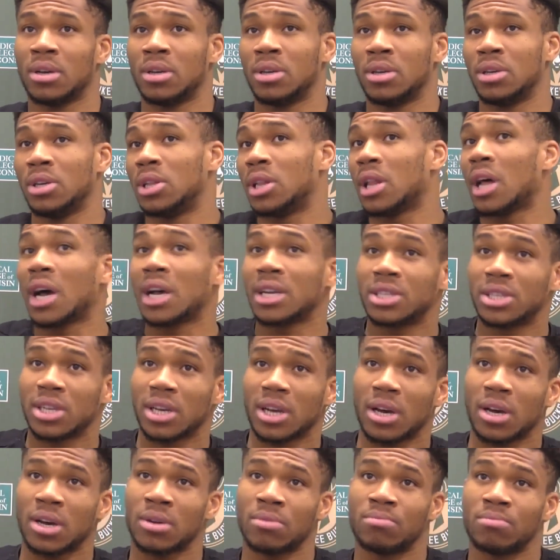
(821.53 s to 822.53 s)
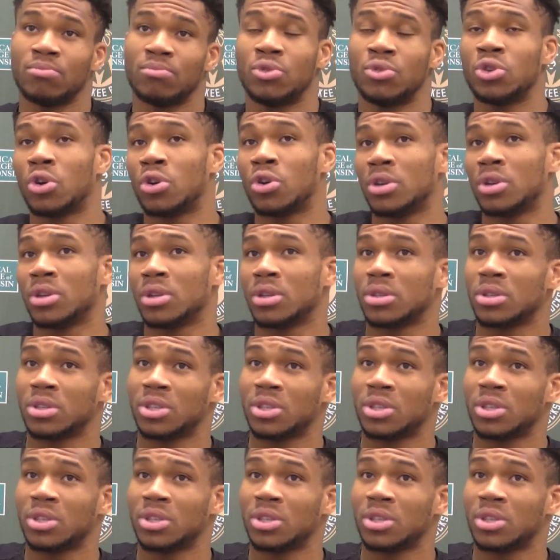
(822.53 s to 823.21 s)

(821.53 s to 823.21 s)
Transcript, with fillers: Elijah, Jordan,